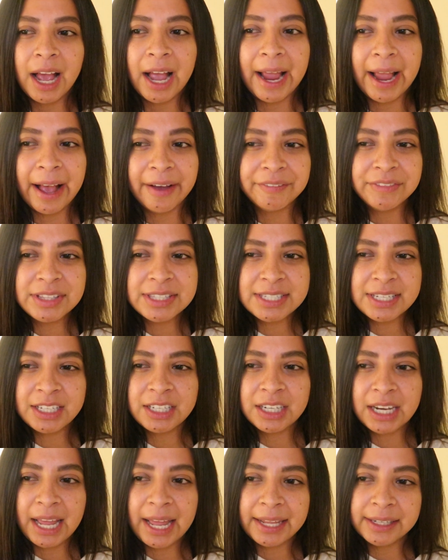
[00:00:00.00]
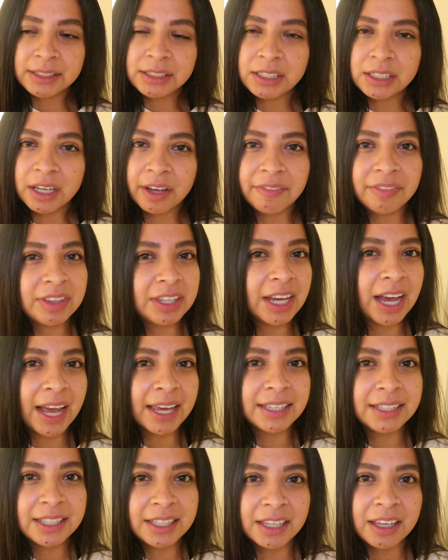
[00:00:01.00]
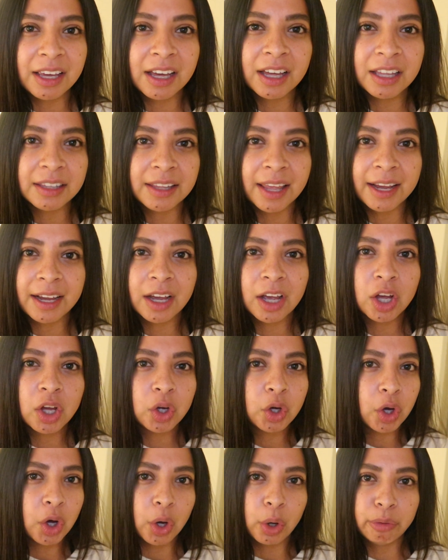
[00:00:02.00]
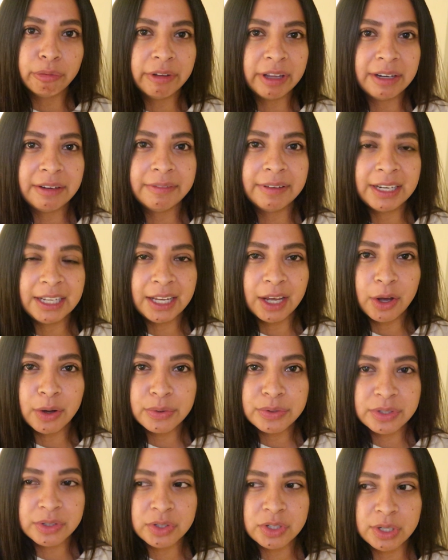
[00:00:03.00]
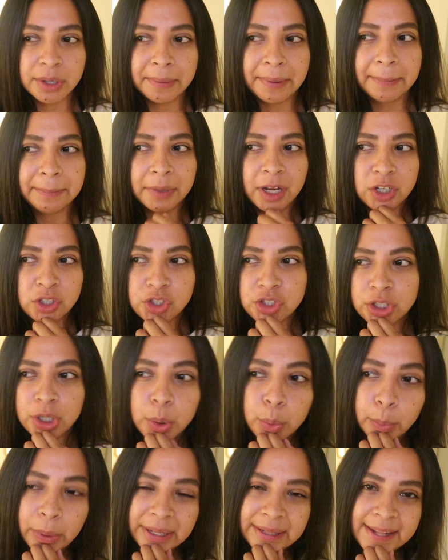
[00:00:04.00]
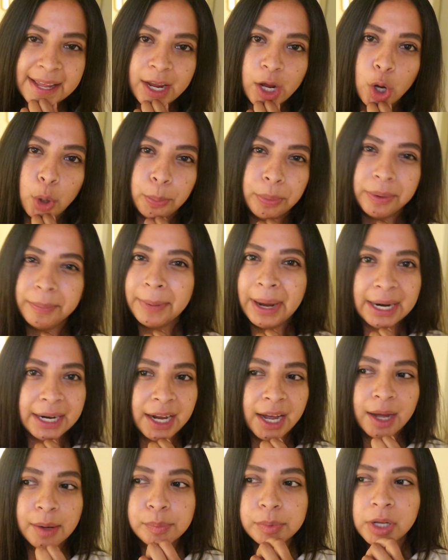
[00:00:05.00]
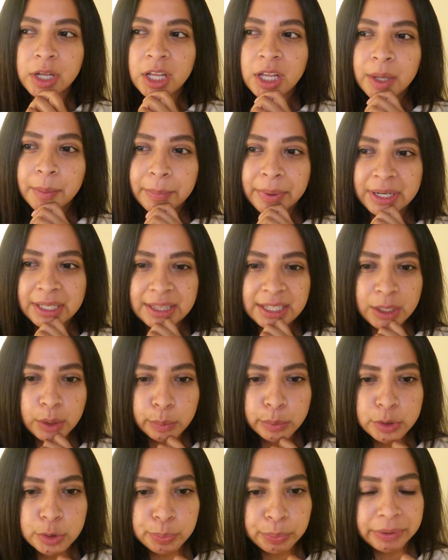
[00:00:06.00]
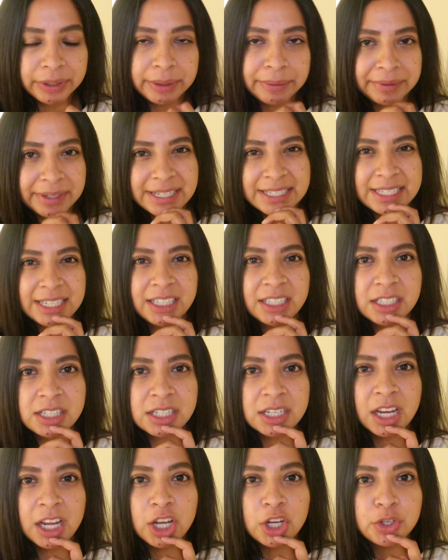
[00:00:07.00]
I haven't seen any of the IKEA like COVID videos, and so I'm not sure when they opened back up, but I think it was pretty recent.